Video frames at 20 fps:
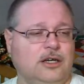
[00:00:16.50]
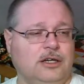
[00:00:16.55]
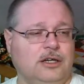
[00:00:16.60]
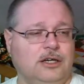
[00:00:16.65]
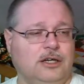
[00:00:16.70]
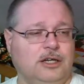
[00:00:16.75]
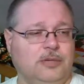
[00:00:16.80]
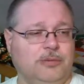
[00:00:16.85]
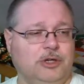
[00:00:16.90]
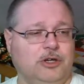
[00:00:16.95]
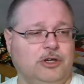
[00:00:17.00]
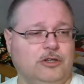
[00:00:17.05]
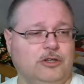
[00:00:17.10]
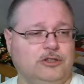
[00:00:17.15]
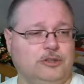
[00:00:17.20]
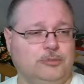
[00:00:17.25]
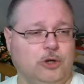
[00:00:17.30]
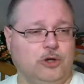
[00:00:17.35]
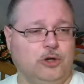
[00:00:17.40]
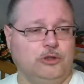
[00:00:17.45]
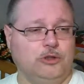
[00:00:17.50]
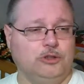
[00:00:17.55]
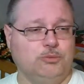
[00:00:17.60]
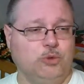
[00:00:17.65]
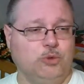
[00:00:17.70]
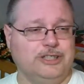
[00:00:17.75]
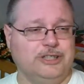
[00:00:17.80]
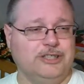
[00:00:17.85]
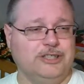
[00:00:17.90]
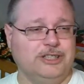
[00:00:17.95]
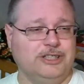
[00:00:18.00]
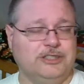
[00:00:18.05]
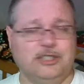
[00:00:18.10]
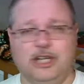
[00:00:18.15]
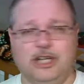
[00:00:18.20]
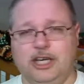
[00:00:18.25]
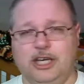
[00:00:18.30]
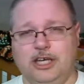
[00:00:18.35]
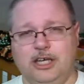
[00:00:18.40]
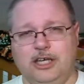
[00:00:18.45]
uh, because tomorrow is Presidents
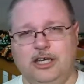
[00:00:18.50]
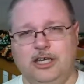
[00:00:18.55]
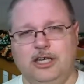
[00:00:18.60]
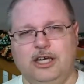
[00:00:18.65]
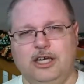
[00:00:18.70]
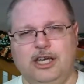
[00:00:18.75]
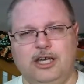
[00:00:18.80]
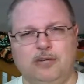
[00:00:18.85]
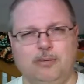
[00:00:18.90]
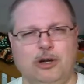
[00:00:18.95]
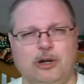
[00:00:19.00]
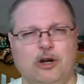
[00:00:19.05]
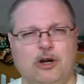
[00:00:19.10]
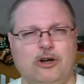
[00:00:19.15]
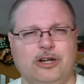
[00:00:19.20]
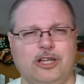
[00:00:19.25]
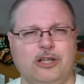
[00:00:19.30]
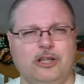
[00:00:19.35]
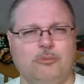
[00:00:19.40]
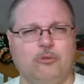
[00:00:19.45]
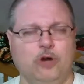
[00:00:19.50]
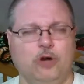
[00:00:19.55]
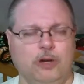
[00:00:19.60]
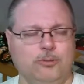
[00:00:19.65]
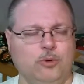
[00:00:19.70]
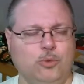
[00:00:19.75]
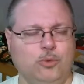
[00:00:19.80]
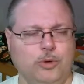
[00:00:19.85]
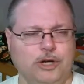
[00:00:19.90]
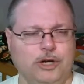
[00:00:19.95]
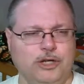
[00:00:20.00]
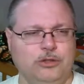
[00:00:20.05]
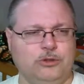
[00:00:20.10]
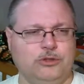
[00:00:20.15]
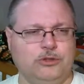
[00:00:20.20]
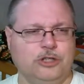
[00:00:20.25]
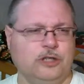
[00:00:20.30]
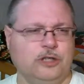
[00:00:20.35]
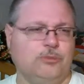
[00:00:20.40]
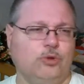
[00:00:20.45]
Day, and apparently the proper way to
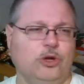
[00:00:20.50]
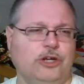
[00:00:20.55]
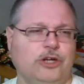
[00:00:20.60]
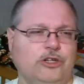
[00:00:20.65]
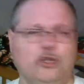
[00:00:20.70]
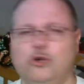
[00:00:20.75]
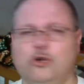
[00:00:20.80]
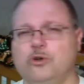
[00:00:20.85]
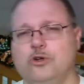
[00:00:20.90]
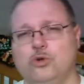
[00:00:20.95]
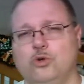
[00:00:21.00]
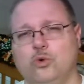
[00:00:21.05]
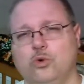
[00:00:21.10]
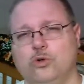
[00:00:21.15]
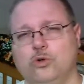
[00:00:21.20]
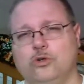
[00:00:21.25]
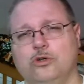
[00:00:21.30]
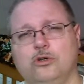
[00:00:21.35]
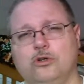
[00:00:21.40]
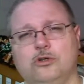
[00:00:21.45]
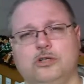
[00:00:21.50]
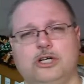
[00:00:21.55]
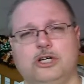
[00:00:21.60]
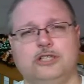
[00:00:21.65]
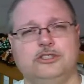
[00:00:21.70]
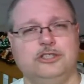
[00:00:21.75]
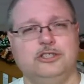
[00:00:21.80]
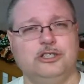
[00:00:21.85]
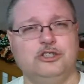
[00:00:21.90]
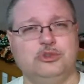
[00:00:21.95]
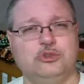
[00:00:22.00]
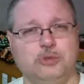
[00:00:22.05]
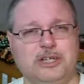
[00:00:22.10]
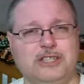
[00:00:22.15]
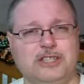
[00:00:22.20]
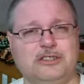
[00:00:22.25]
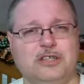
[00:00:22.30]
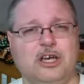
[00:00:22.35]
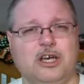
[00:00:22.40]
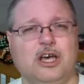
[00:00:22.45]
celebrate two and a quarter uh,
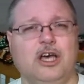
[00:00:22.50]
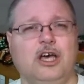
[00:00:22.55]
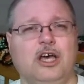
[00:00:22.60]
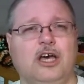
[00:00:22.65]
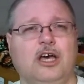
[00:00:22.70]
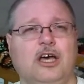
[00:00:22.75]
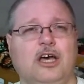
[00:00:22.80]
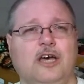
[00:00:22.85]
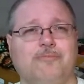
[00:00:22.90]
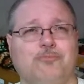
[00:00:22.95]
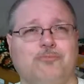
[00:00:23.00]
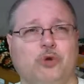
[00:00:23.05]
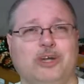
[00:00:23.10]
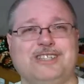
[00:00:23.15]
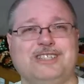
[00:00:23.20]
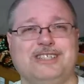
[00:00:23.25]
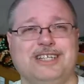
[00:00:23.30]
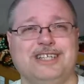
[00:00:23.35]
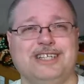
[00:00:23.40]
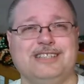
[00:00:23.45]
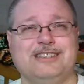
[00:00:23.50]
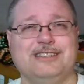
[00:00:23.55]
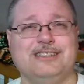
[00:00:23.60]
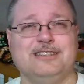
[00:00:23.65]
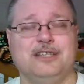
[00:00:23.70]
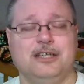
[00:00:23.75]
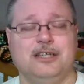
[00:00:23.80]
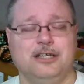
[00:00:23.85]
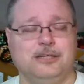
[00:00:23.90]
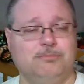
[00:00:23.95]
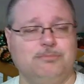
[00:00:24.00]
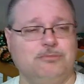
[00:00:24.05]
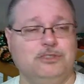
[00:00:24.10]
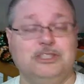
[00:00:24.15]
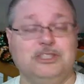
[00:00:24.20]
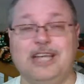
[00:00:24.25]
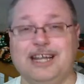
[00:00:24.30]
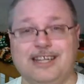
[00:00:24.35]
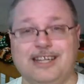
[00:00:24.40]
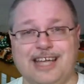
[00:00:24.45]
centuries of presidents uh,
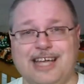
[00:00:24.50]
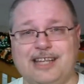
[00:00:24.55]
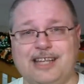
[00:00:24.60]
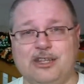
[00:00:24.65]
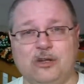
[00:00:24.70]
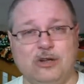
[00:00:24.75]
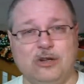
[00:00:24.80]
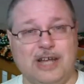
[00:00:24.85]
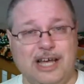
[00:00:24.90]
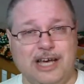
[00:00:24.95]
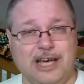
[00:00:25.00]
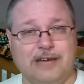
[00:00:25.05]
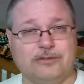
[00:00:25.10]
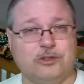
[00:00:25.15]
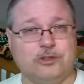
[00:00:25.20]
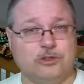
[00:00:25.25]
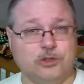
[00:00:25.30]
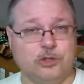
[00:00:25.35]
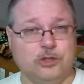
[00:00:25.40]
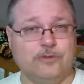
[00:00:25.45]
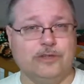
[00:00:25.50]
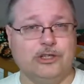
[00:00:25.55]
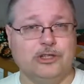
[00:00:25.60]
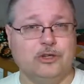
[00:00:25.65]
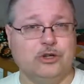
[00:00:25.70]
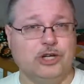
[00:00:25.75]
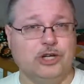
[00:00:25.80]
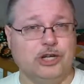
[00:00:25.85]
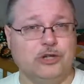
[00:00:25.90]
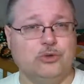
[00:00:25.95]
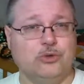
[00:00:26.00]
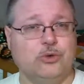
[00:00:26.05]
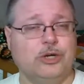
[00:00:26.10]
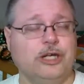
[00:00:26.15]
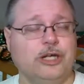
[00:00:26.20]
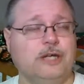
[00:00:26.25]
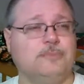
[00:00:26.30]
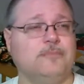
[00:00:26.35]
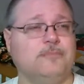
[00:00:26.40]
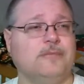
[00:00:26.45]
dedicating their lives to serving their
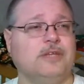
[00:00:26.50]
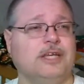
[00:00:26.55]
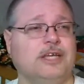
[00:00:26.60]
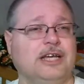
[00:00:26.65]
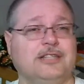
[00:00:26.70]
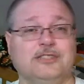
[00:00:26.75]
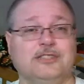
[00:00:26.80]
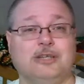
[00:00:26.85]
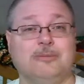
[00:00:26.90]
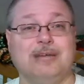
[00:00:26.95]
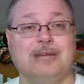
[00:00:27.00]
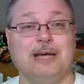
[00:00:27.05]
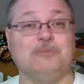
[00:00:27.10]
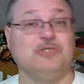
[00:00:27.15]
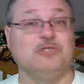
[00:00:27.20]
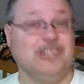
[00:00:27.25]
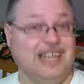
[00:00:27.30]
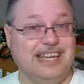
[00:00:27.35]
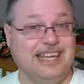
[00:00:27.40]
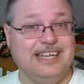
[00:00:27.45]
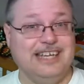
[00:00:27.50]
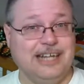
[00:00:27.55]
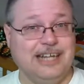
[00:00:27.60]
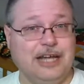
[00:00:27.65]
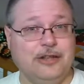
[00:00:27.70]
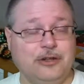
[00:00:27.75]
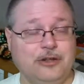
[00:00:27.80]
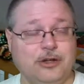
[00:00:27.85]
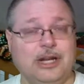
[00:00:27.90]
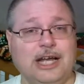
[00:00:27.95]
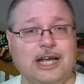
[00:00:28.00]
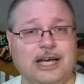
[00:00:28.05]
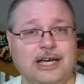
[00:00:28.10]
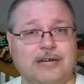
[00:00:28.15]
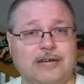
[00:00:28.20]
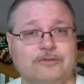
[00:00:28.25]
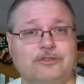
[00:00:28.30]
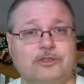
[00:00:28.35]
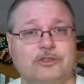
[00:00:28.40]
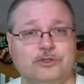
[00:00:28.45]
country, and sometimes laying down their
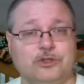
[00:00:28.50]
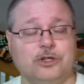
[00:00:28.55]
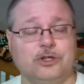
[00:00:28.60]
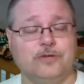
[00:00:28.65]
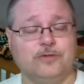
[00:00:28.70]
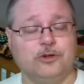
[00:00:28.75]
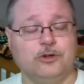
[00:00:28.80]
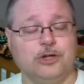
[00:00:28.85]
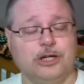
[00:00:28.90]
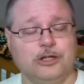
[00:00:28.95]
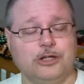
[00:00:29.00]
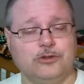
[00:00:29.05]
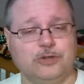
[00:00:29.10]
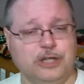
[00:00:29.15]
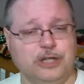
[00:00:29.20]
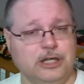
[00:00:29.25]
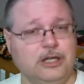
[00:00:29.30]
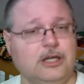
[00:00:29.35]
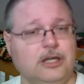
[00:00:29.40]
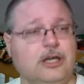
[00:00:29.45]
lives to serve their country.